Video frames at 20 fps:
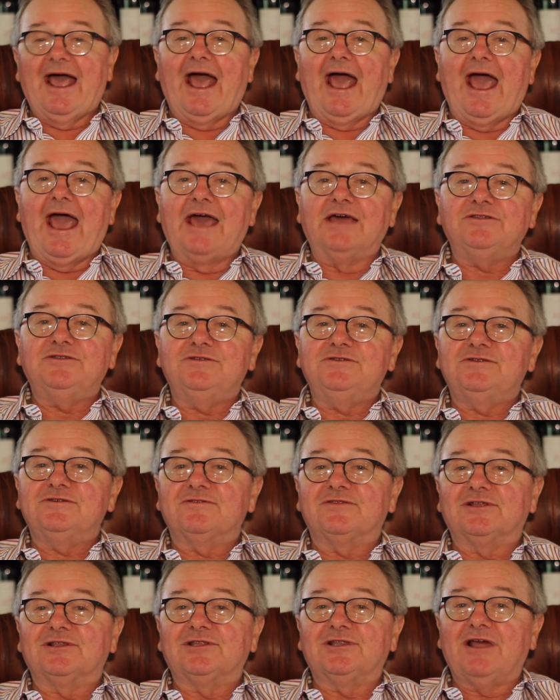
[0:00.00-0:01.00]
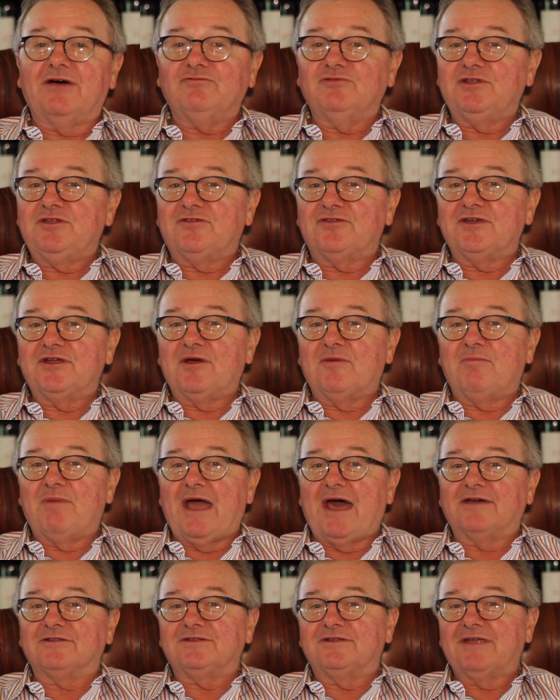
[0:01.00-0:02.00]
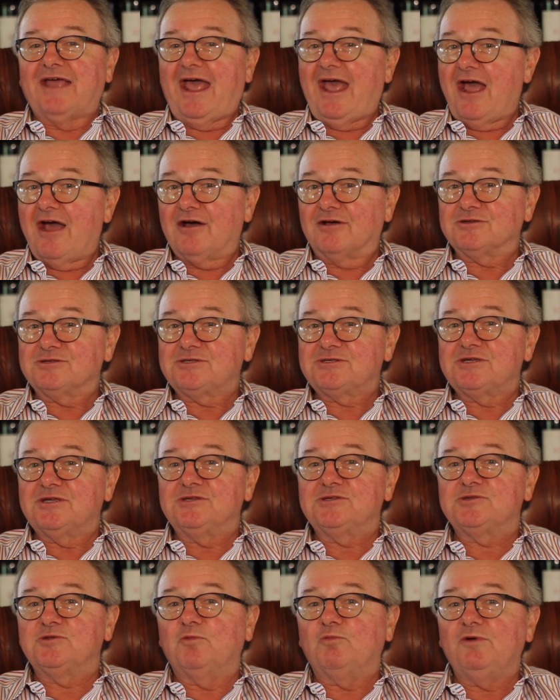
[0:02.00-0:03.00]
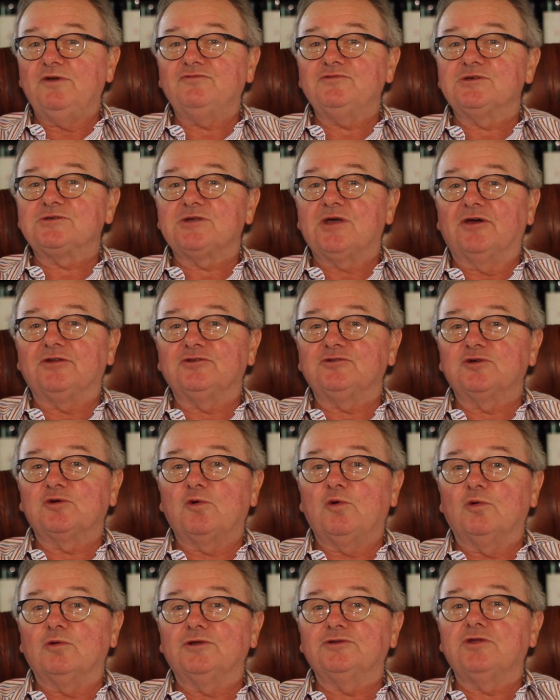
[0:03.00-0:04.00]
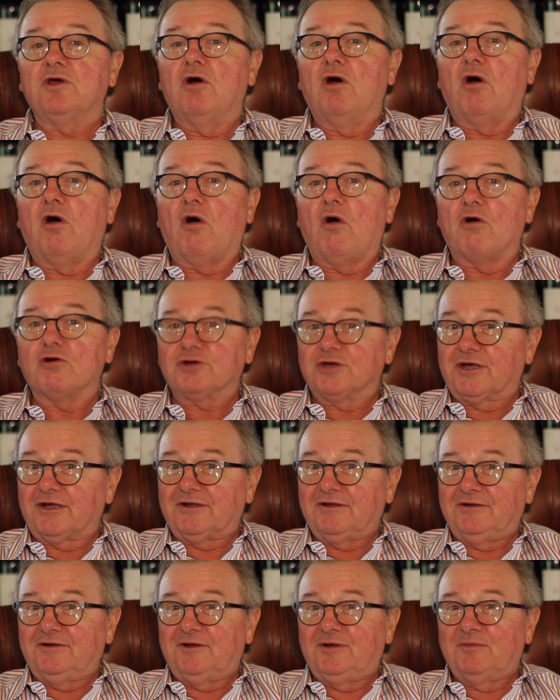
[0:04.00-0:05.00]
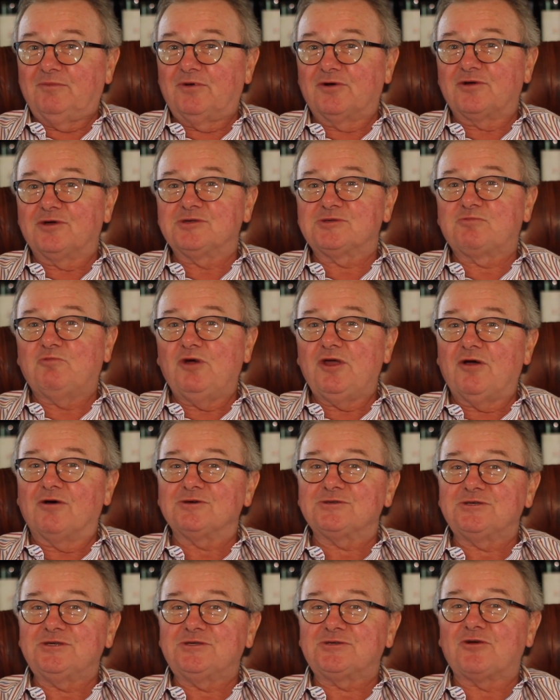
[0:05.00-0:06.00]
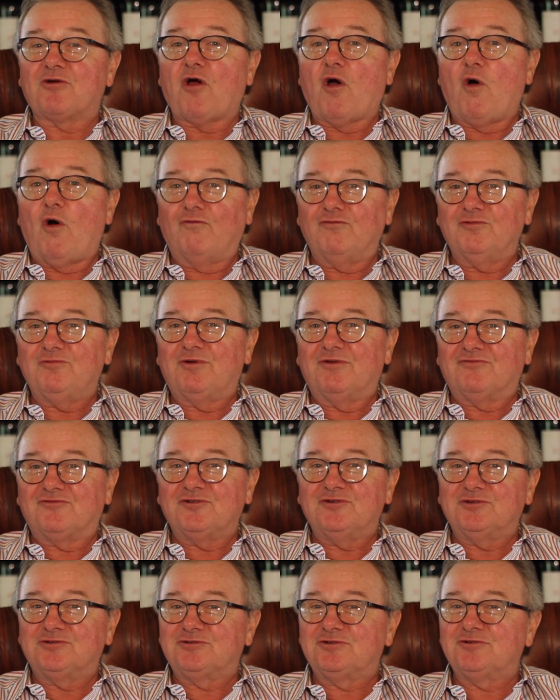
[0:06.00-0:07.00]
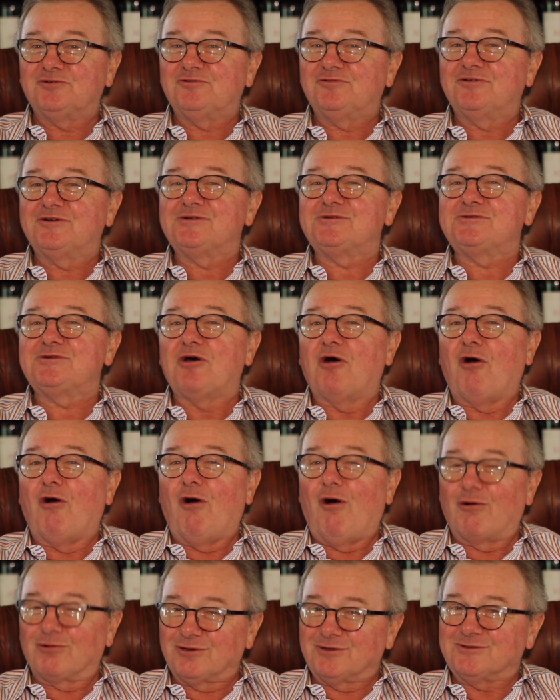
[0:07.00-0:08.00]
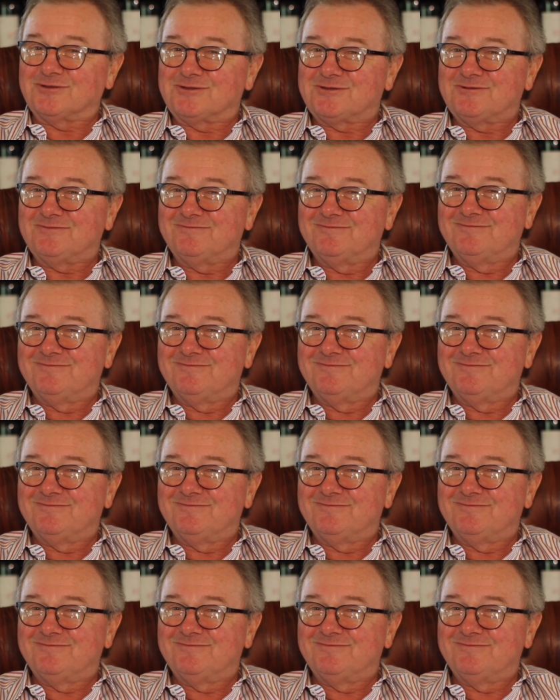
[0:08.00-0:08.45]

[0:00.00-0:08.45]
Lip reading: And the lovely thing about ours is that we've decided to call it ochre, because we Aussies are often referred to as ockers.